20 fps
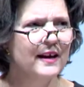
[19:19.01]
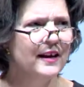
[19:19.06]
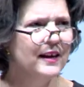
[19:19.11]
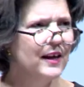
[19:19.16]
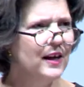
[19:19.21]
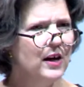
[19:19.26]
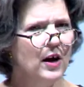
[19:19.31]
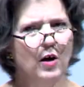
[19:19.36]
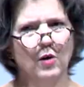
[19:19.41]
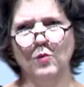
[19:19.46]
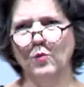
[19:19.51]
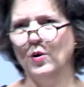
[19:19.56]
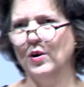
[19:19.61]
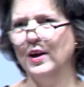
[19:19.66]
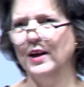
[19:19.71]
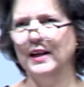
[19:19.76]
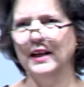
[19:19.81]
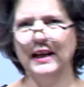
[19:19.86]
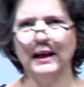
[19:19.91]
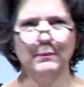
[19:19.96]
You know, we're
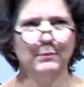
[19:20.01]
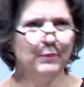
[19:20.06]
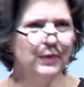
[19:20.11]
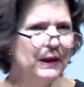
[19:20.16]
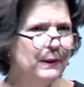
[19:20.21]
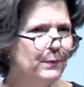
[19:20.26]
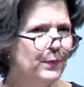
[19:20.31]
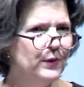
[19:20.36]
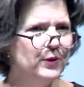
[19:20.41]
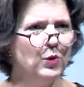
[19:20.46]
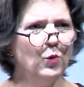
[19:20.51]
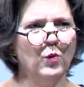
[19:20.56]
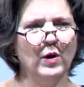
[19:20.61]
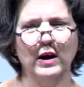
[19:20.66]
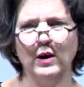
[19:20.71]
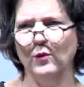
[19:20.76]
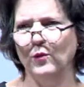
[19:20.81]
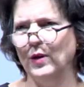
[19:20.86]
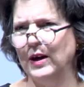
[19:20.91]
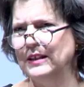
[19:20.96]
gonna get people to
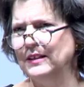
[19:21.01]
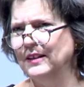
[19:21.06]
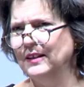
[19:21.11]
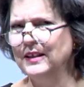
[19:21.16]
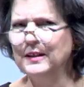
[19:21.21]
wear red